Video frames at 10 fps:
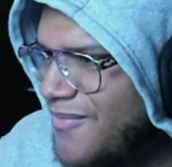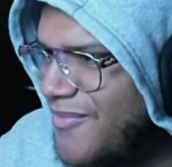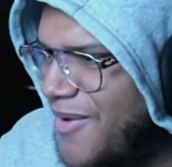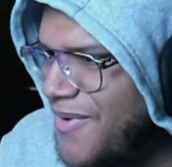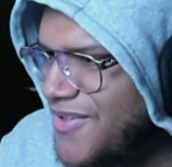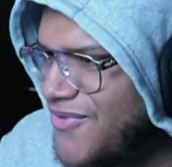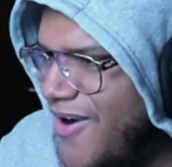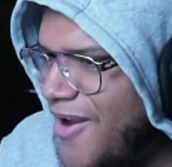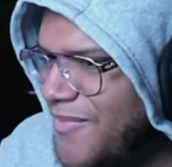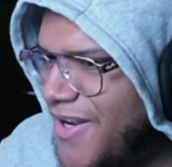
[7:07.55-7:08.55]
Might be a
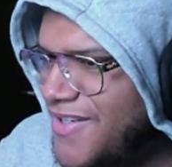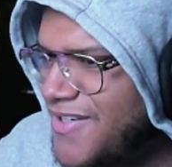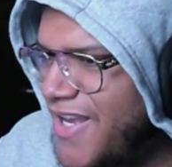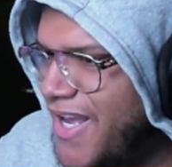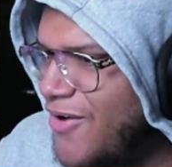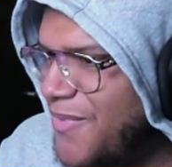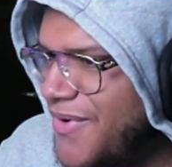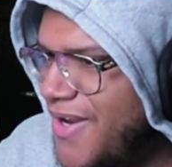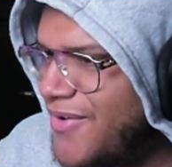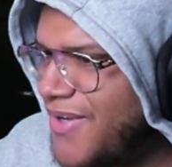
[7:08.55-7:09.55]
trap. Nanachi can't help you now,